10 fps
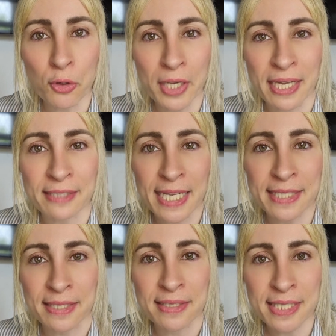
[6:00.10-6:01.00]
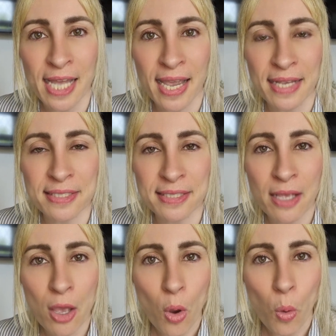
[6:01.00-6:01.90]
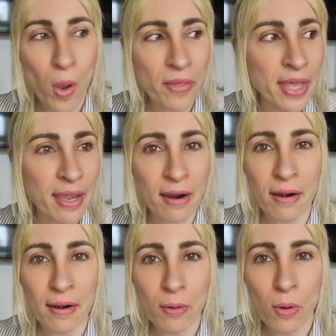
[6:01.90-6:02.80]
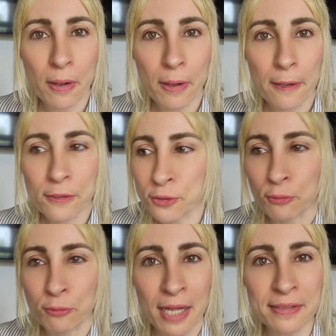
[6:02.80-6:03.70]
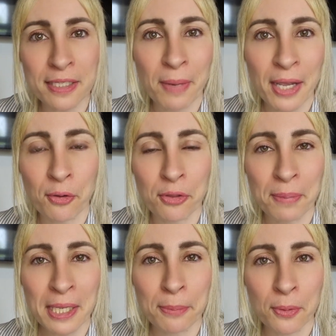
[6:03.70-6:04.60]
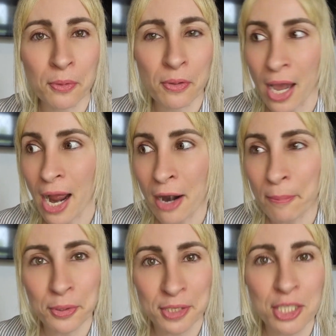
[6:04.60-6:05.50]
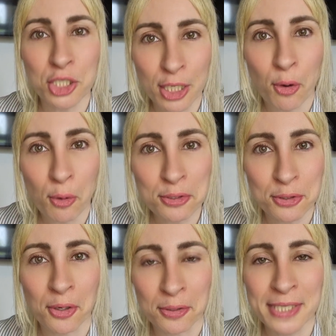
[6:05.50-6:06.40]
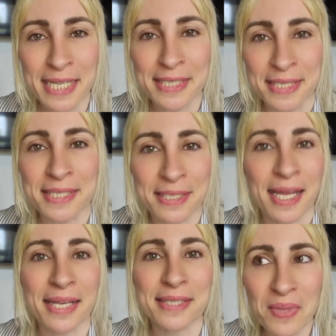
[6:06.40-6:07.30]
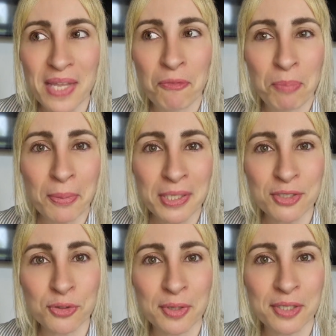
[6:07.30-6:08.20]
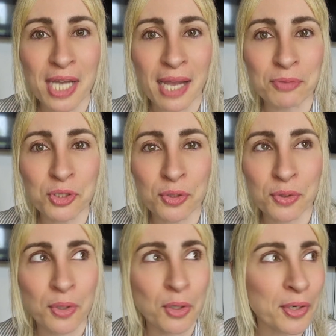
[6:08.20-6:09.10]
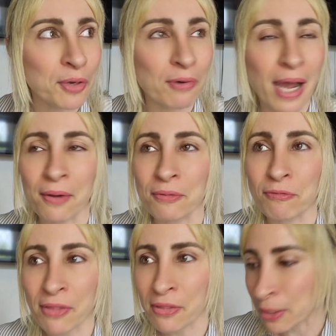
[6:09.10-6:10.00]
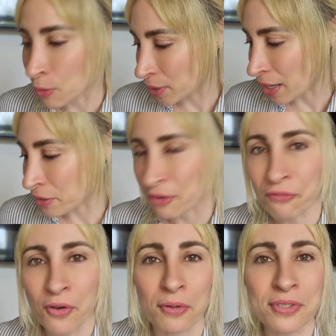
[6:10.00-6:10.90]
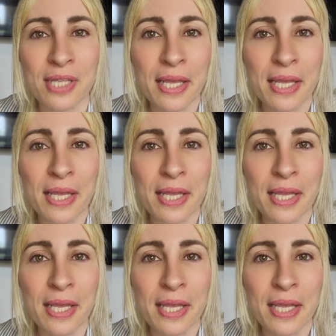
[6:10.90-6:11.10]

at dating sites when they are surrounded by other people that are potentially also on dating sites. If people just took the time to look around rather than look at their phones,